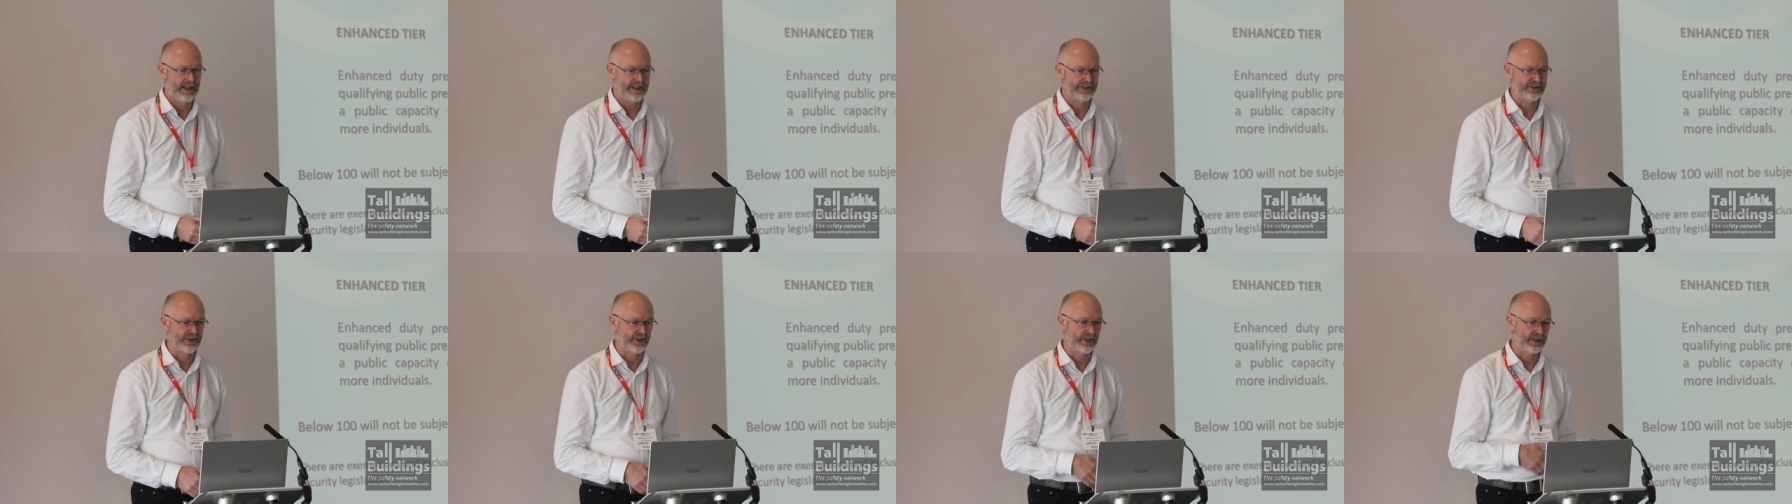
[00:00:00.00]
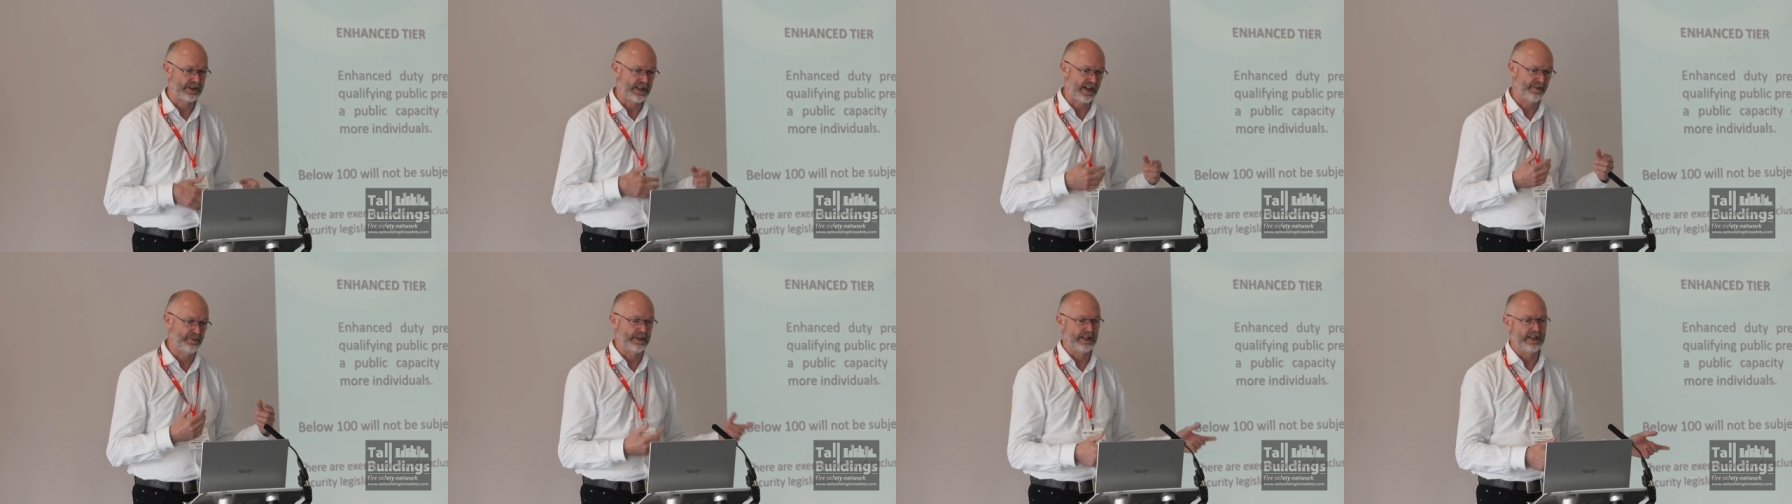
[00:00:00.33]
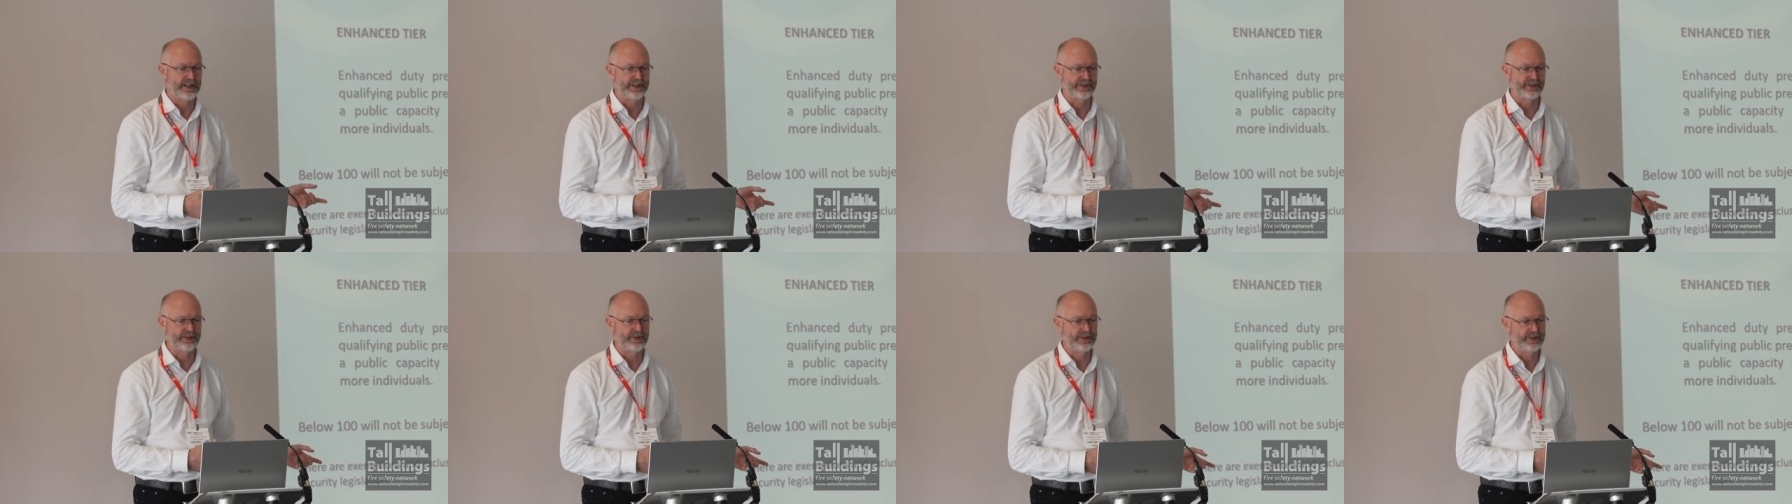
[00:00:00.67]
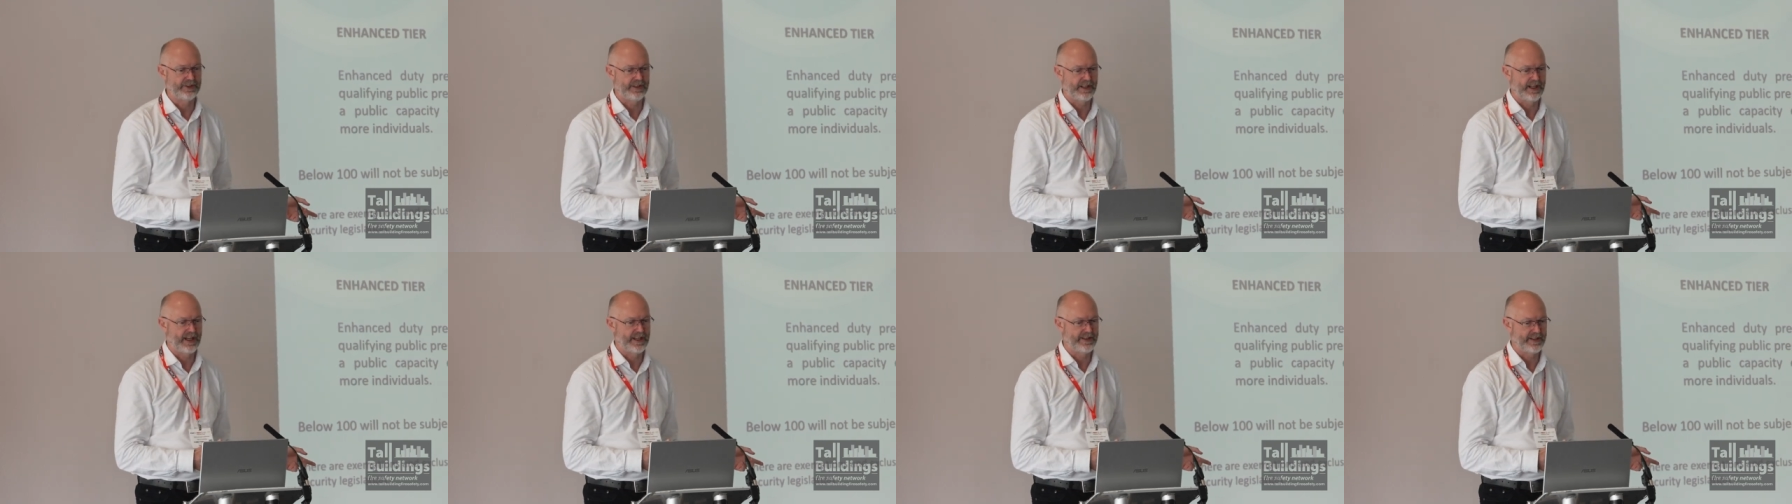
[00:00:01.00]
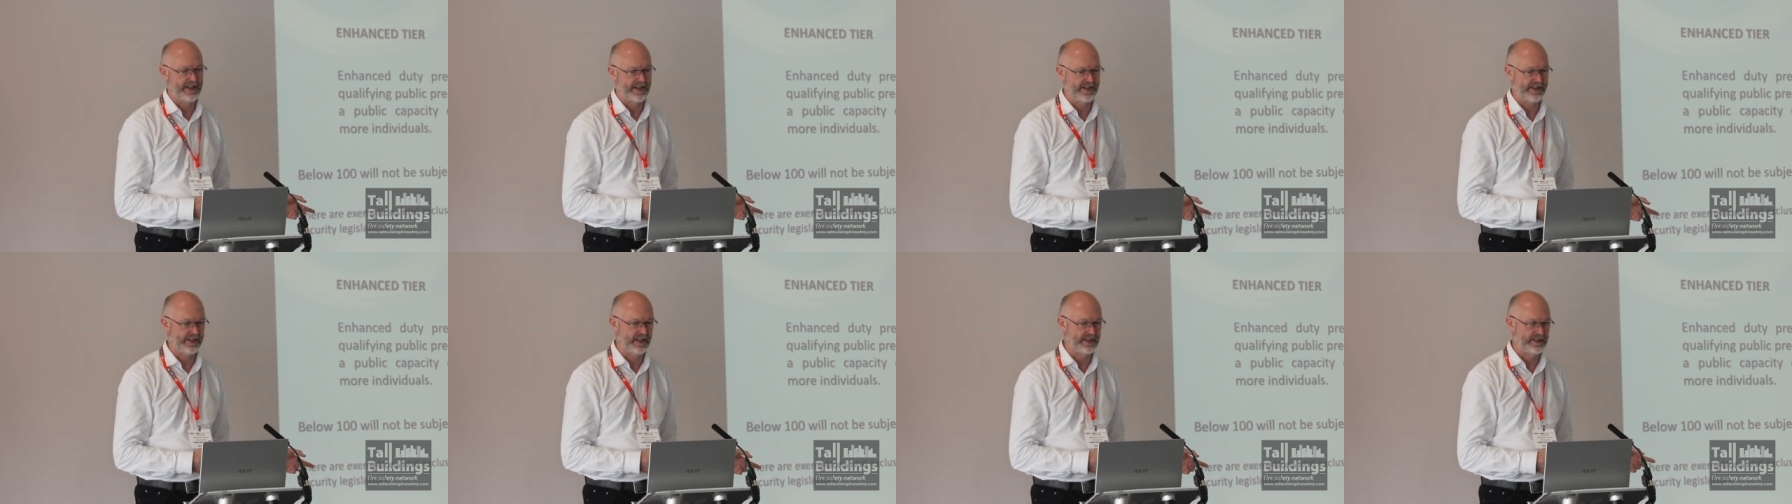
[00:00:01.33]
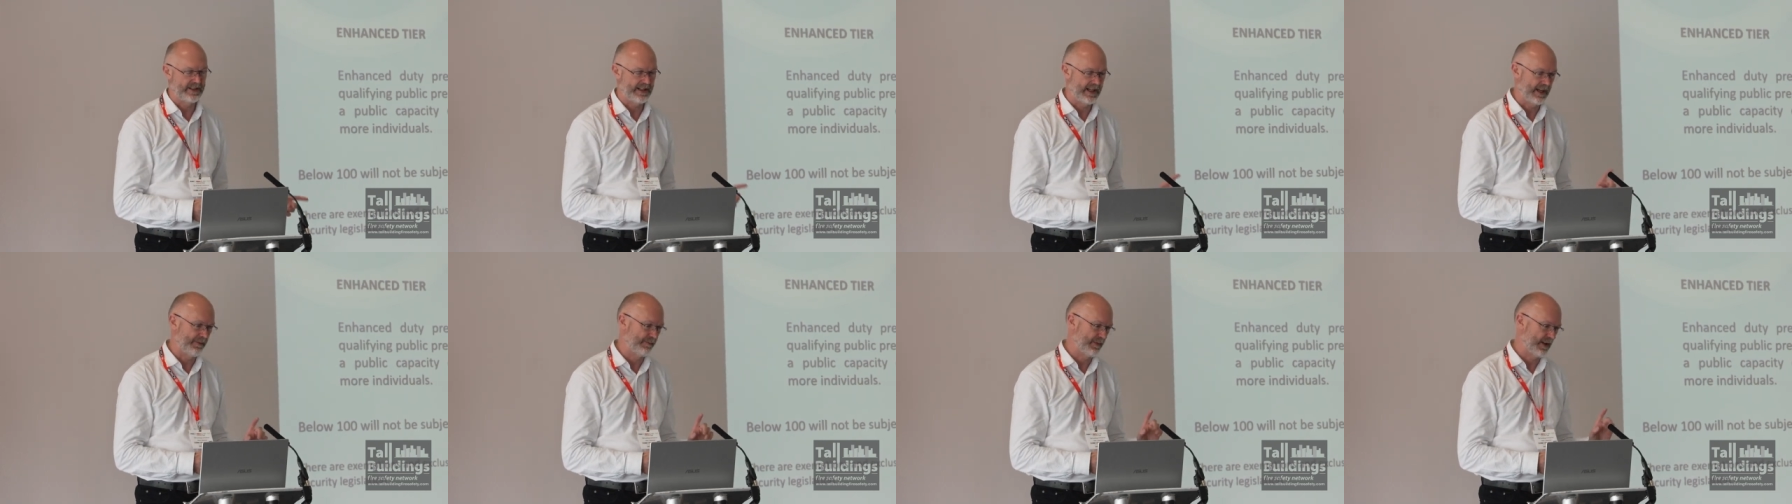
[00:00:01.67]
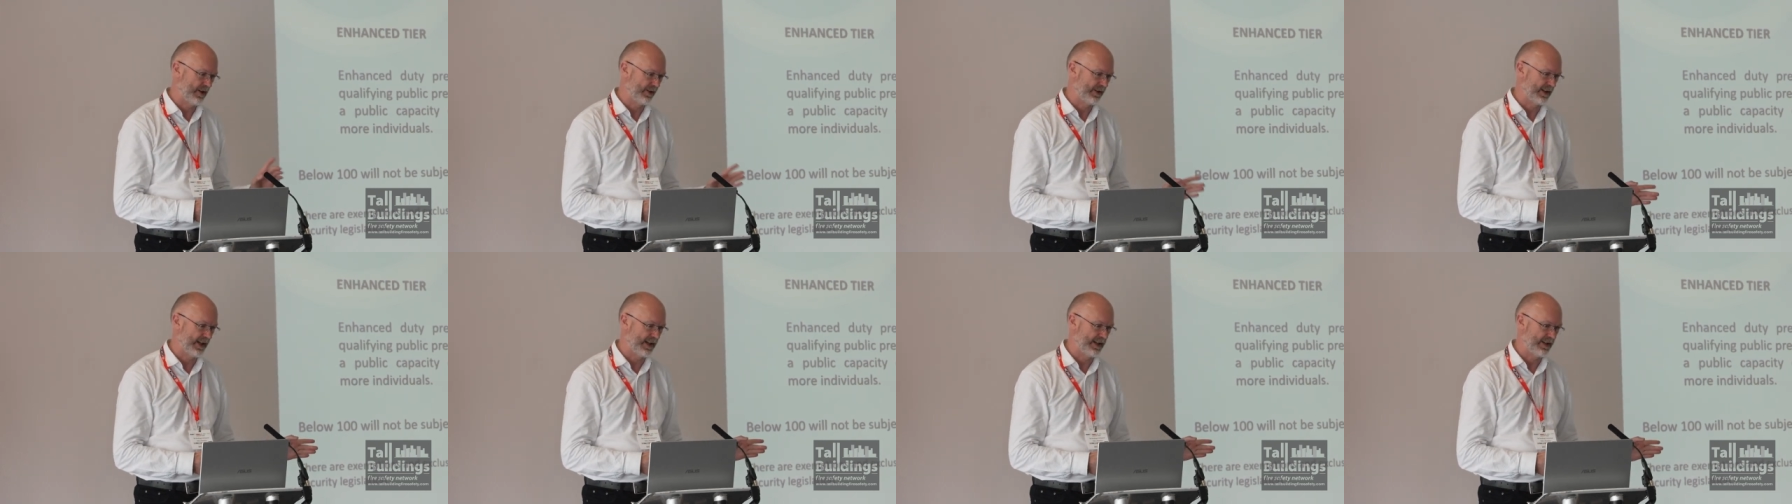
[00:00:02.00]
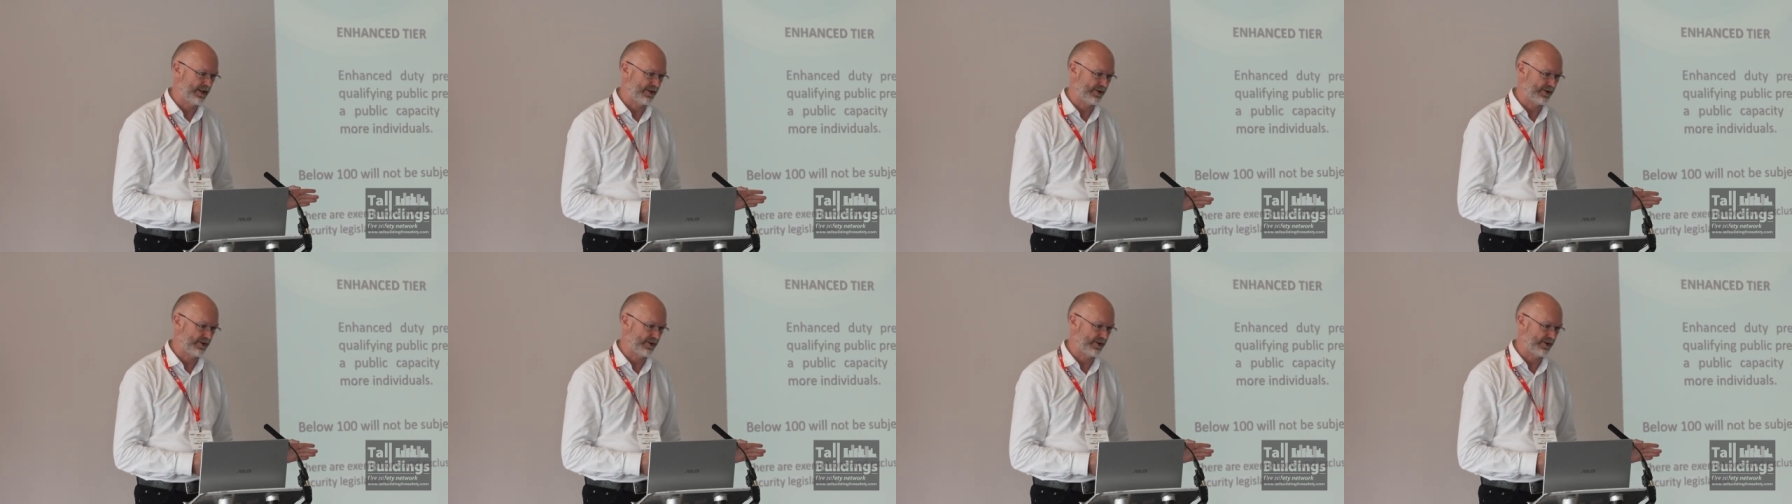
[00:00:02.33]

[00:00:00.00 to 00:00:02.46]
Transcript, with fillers: And so the government listened, and they said, "Yep, okay.